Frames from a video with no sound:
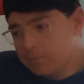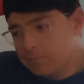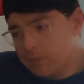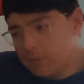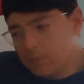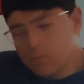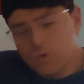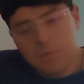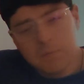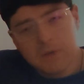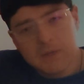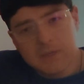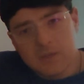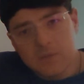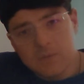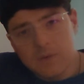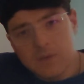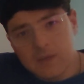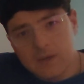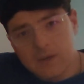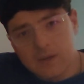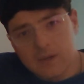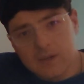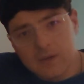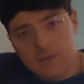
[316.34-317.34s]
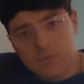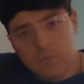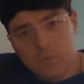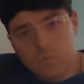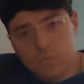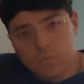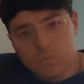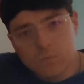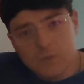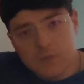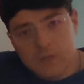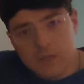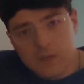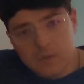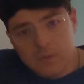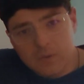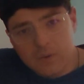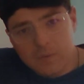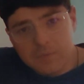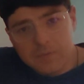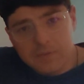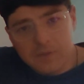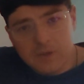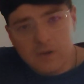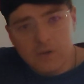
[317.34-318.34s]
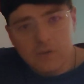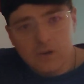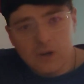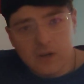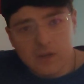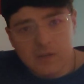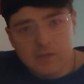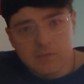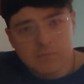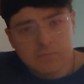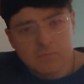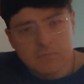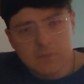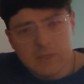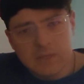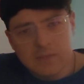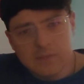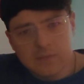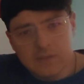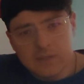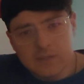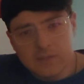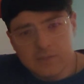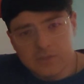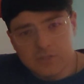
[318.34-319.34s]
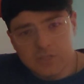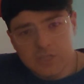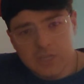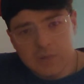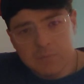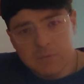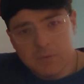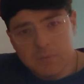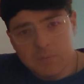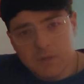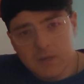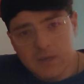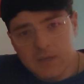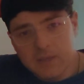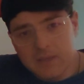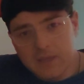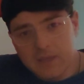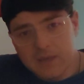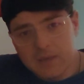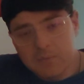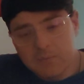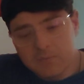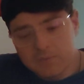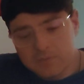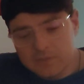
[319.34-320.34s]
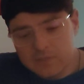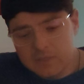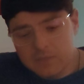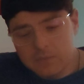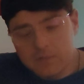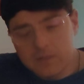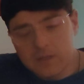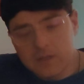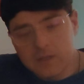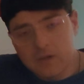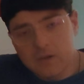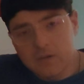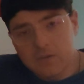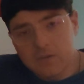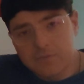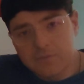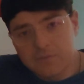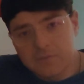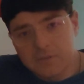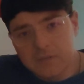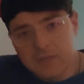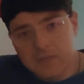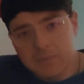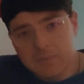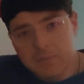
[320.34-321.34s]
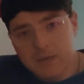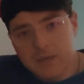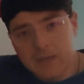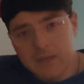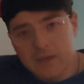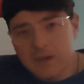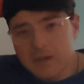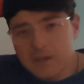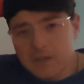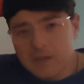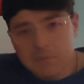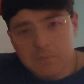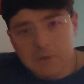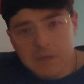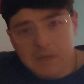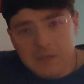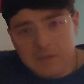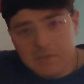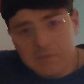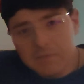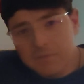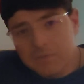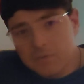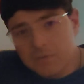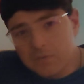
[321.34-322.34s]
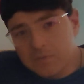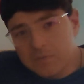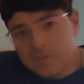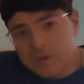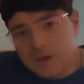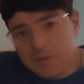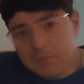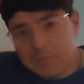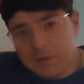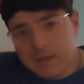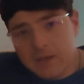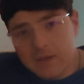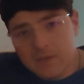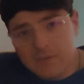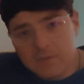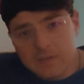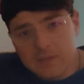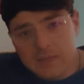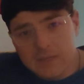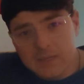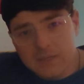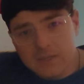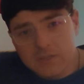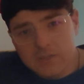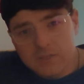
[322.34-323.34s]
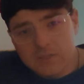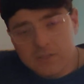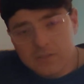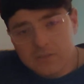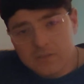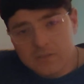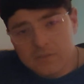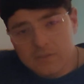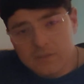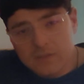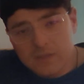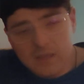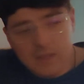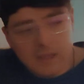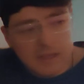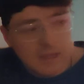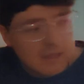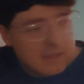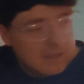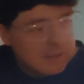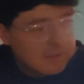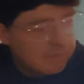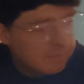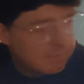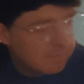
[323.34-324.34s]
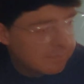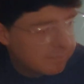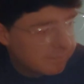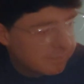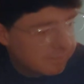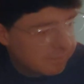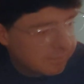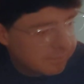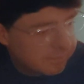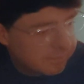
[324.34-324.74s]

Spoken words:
But what am I doing? Like, you know, I'm just like, all right, these are cheap. I'll buy them. See what they're going for eBay. I can make £4 or £5 each. Maybe